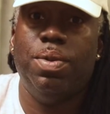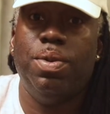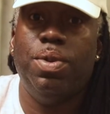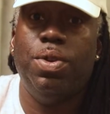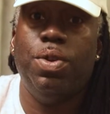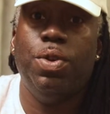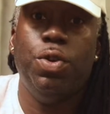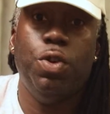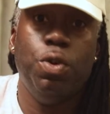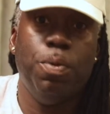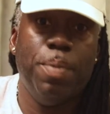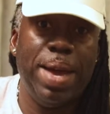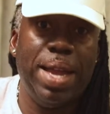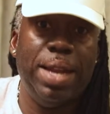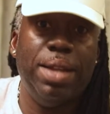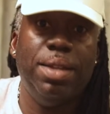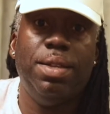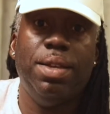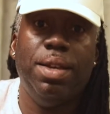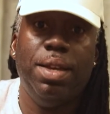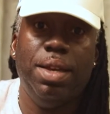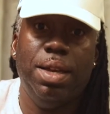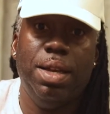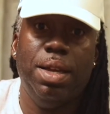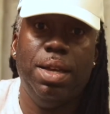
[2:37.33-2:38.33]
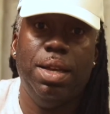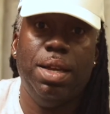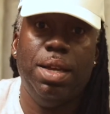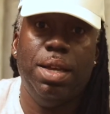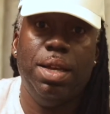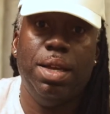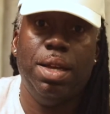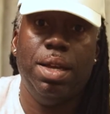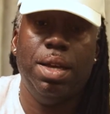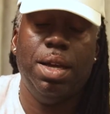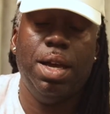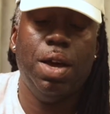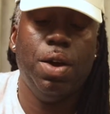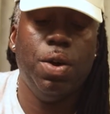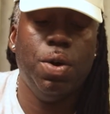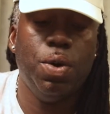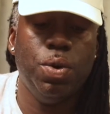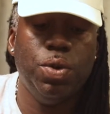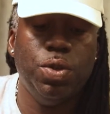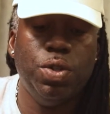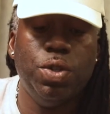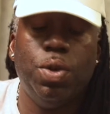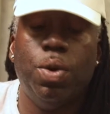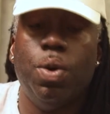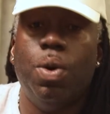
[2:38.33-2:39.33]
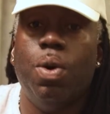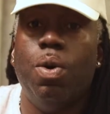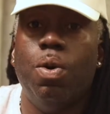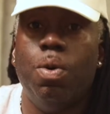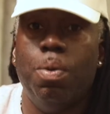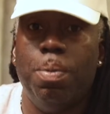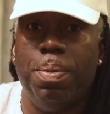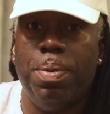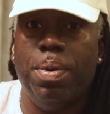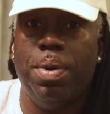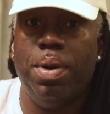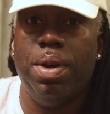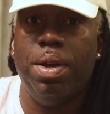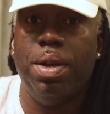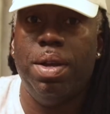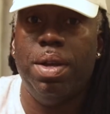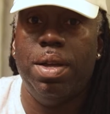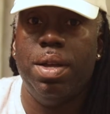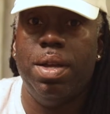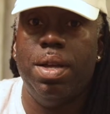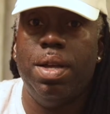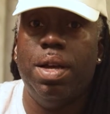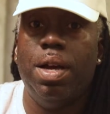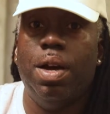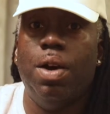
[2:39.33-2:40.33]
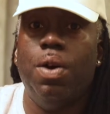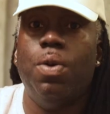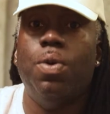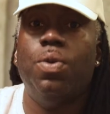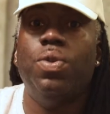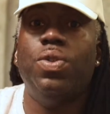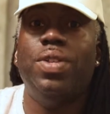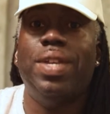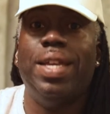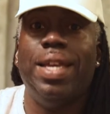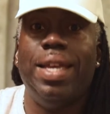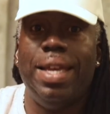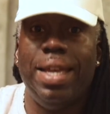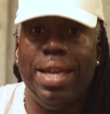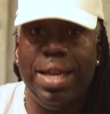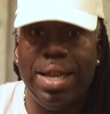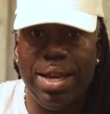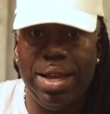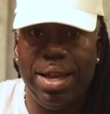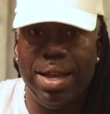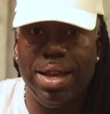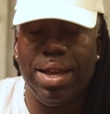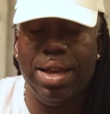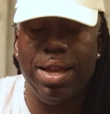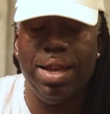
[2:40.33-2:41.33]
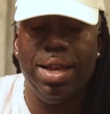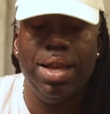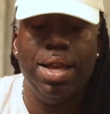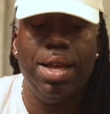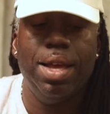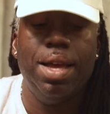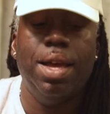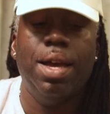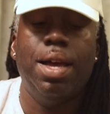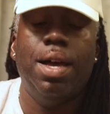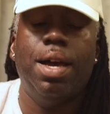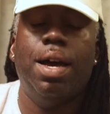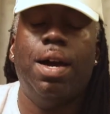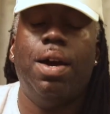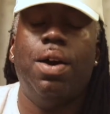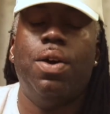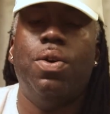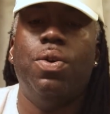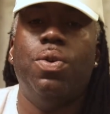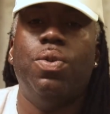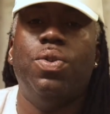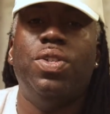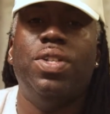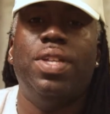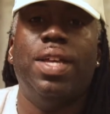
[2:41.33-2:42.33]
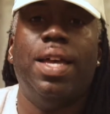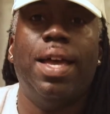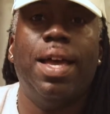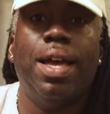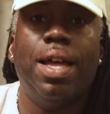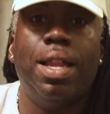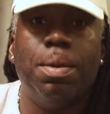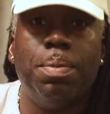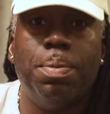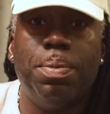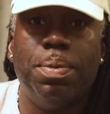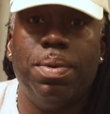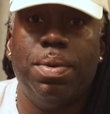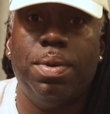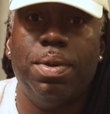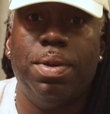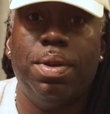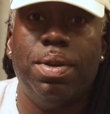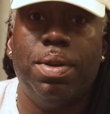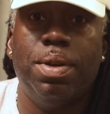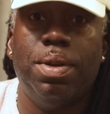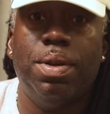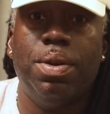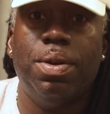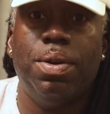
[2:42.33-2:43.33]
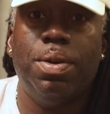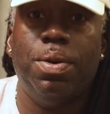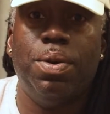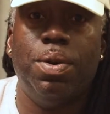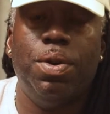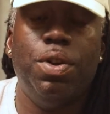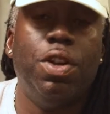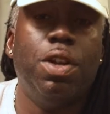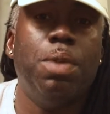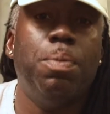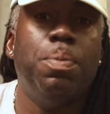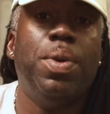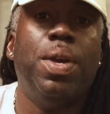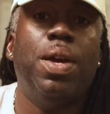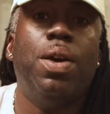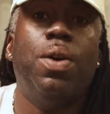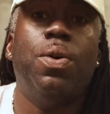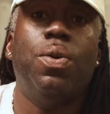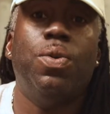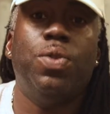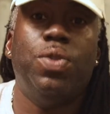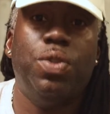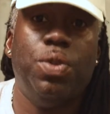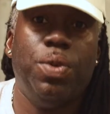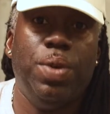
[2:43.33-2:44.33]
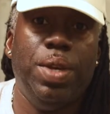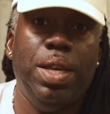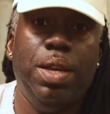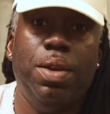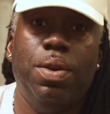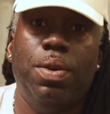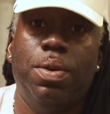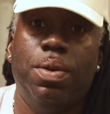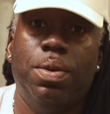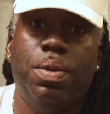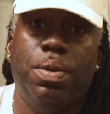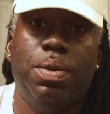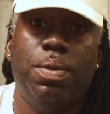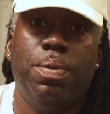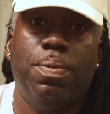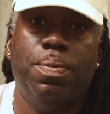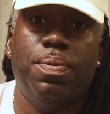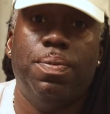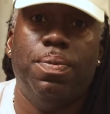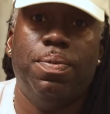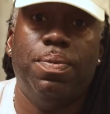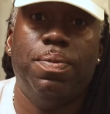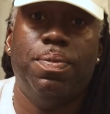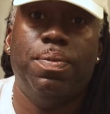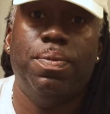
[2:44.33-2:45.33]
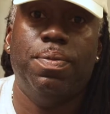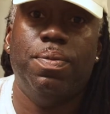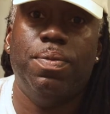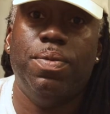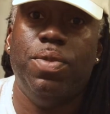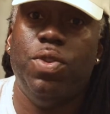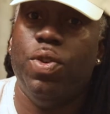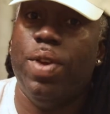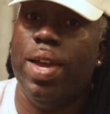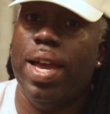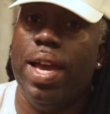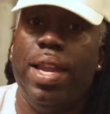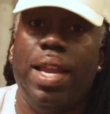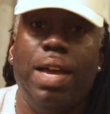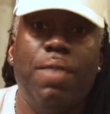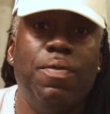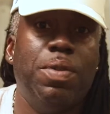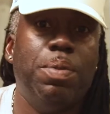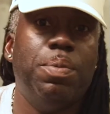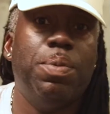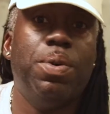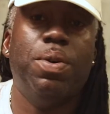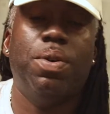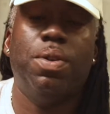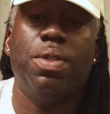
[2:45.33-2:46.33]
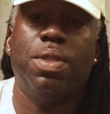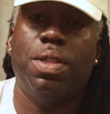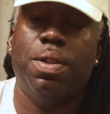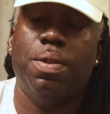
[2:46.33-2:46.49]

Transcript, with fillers: to humanity, a host to hope, a host to healing, a host to help, or you can be a host to ego. You can't have it both.